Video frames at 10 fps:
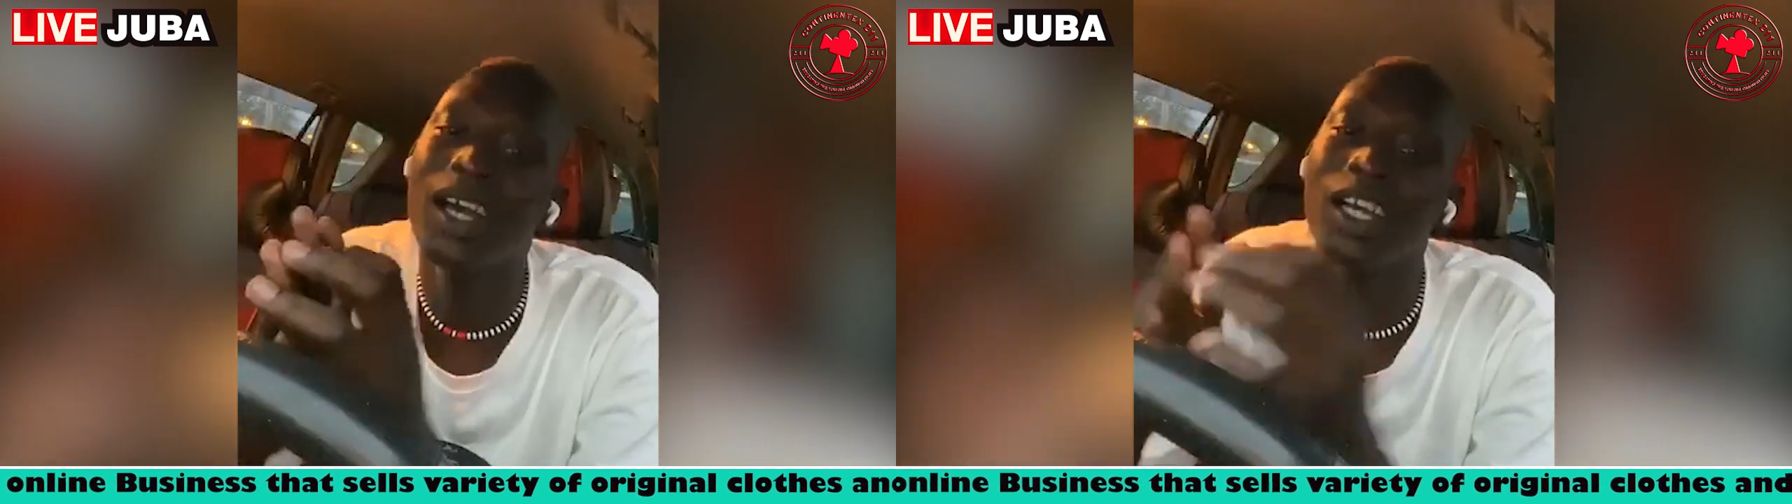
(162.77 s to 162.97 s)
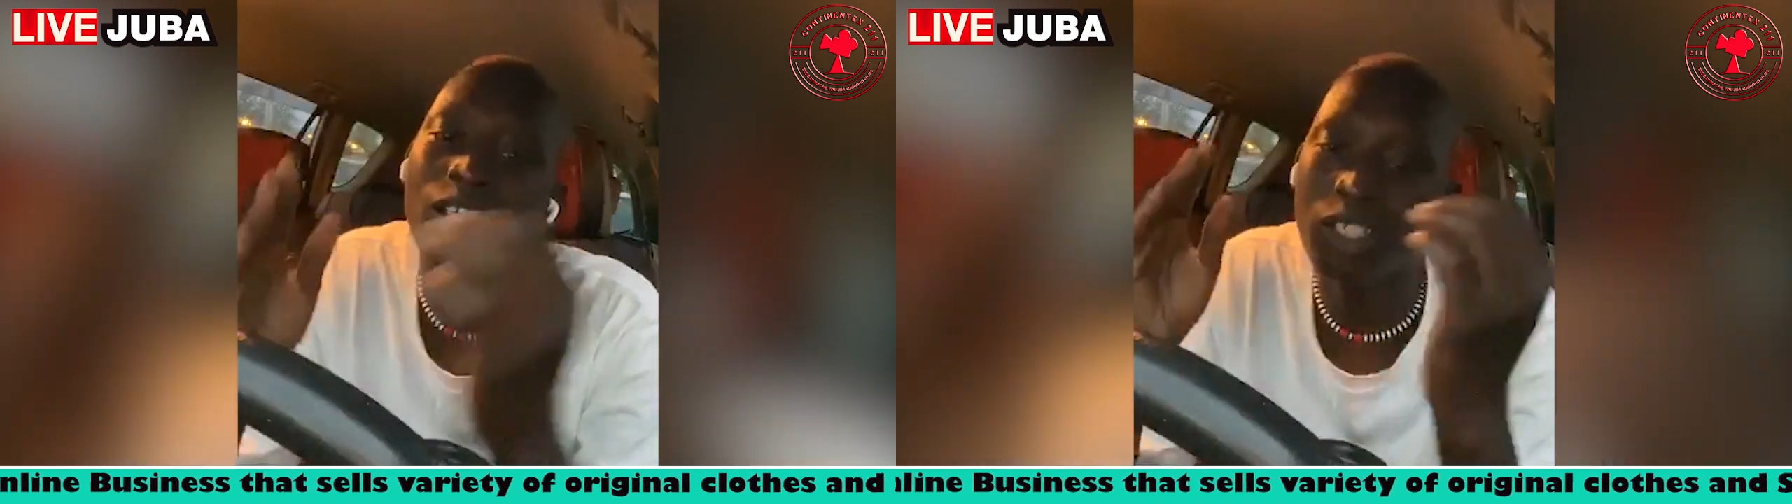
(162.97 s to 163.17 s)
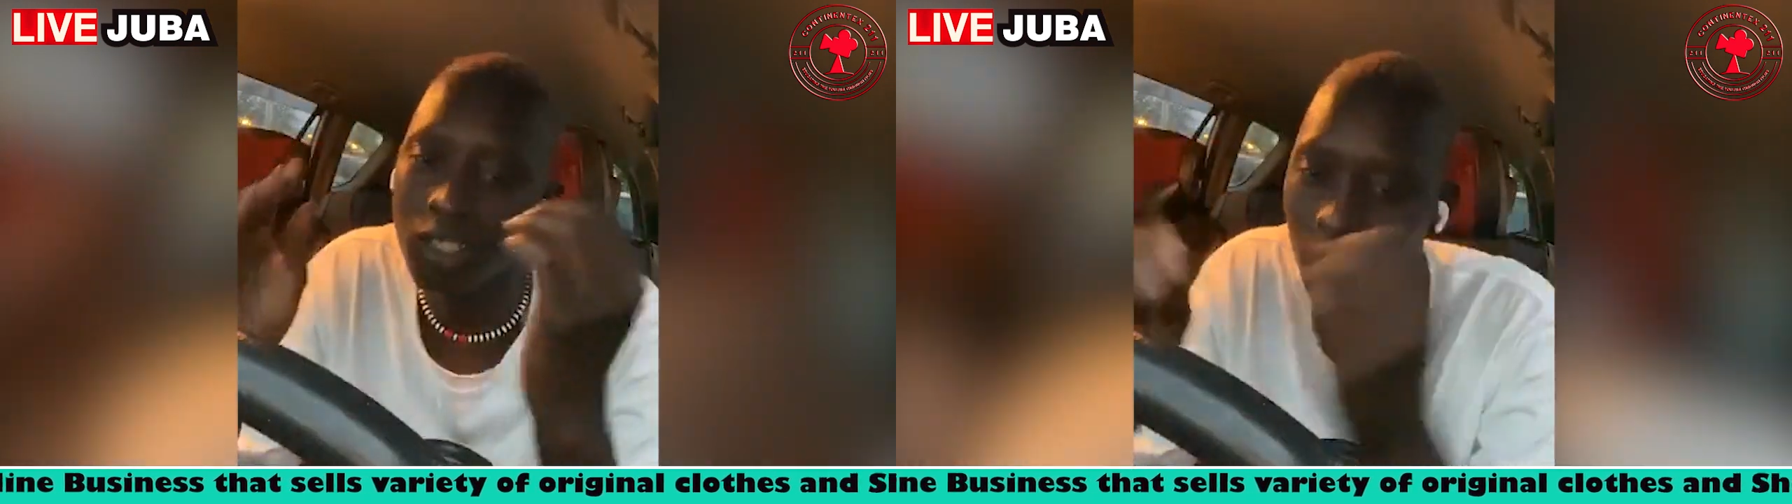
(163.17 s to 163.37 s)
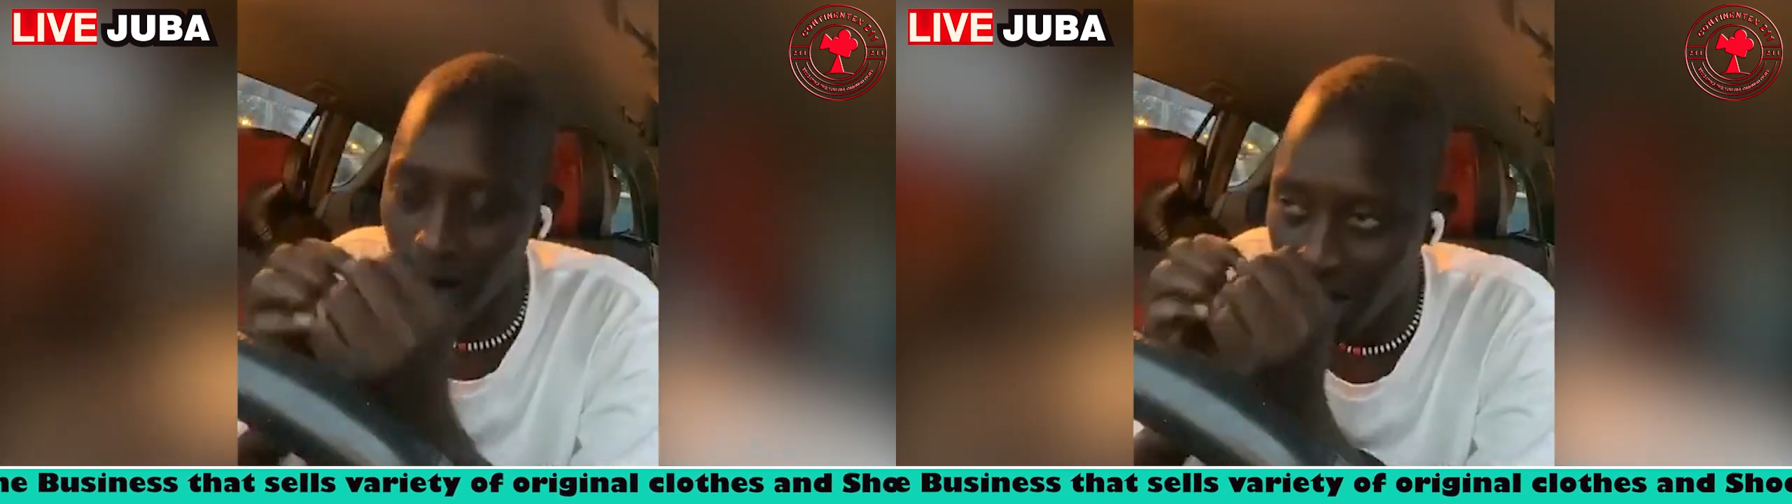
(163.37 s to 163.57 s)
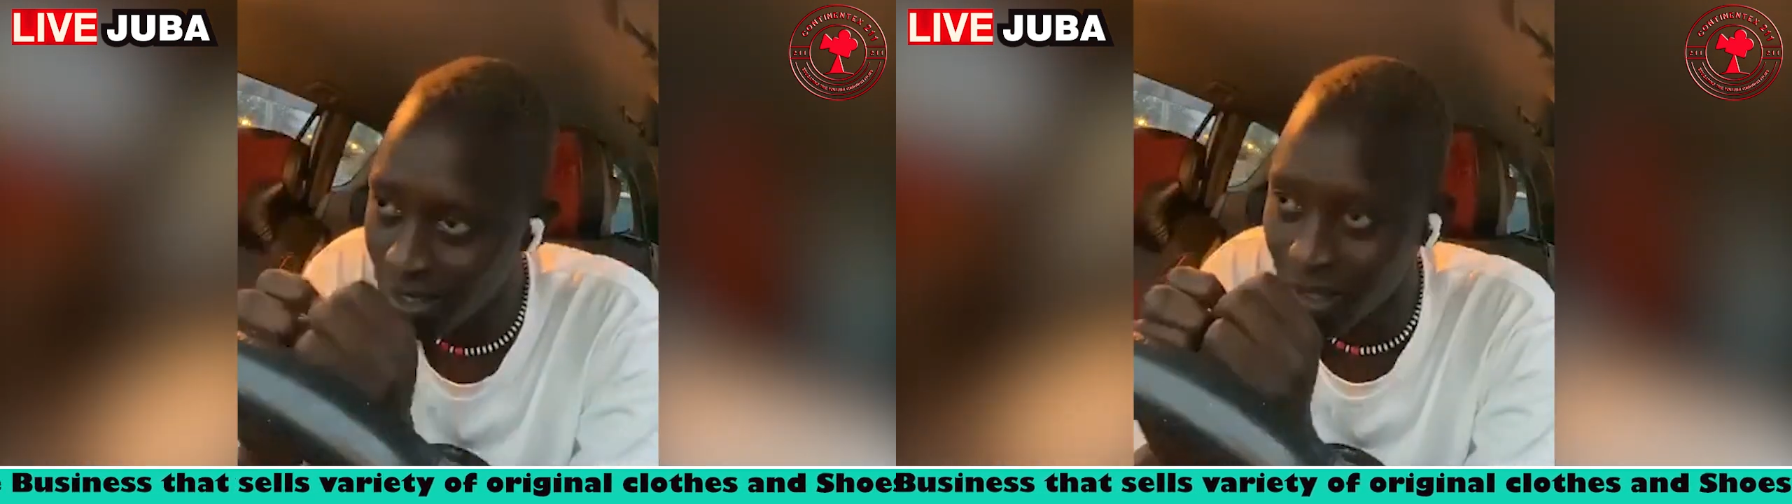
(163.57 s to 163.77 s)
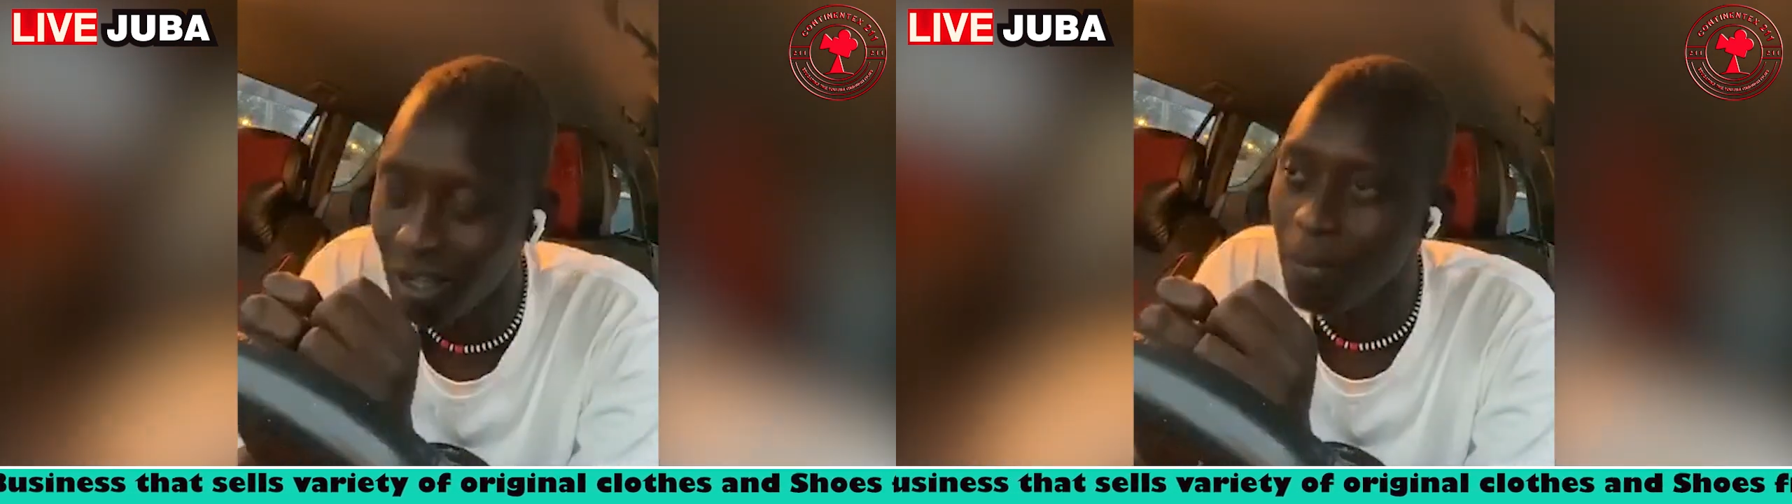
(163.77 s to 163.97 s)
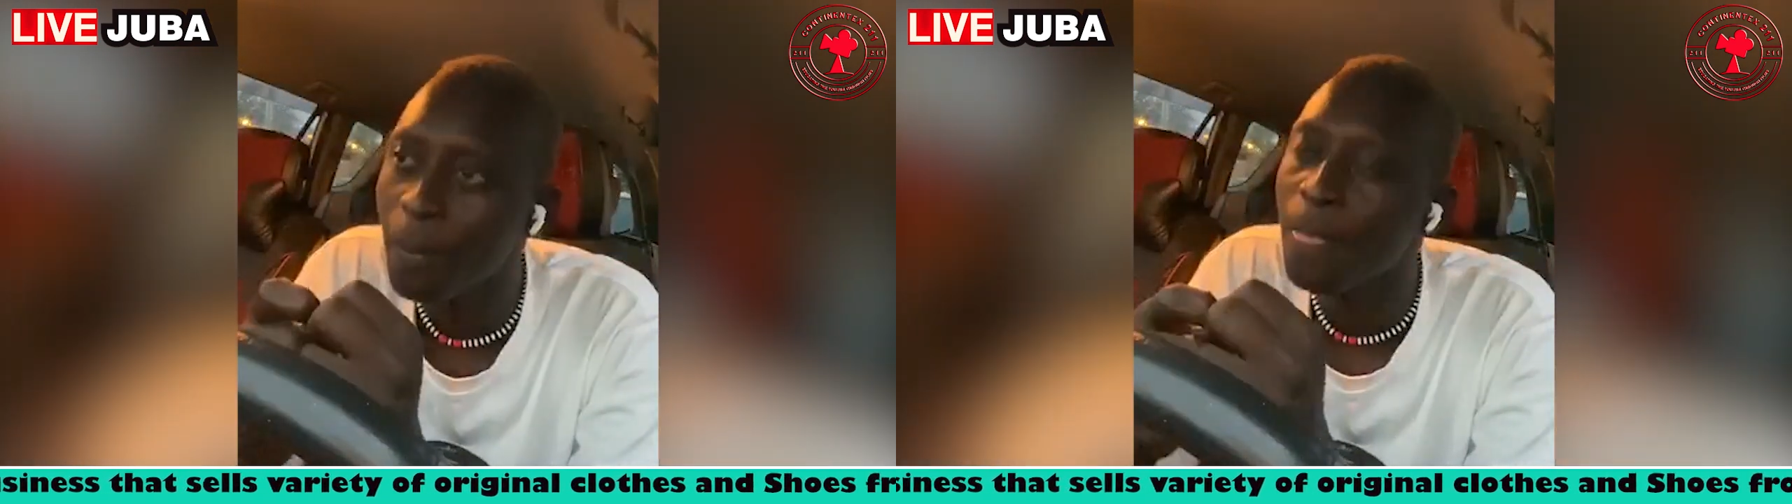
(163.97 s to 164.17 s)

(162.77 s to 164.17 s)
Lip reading: it's crazy.